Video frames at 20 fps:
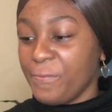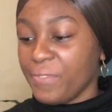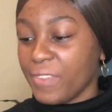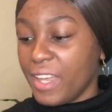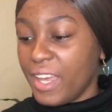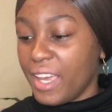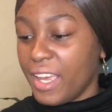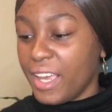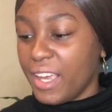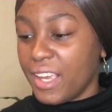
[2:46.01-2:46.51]

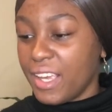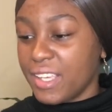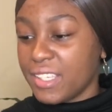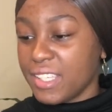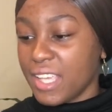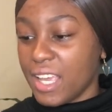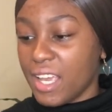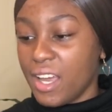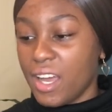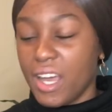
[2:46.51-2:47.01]
It is
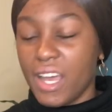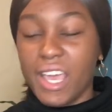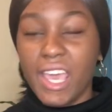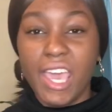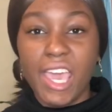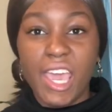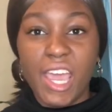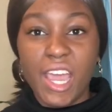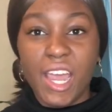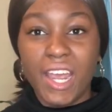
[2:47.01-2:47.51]
like a
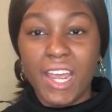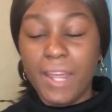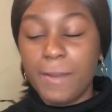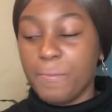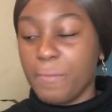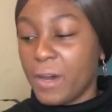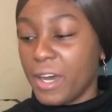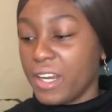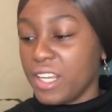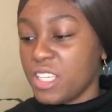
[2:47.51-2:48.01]
hair and
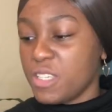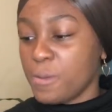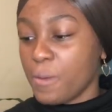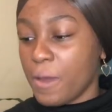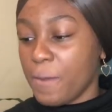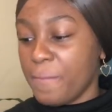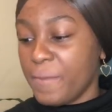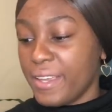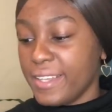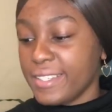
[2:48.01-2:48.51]
body spray
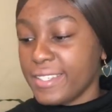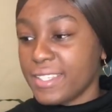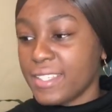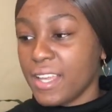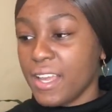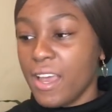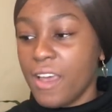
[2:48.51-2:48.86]
mist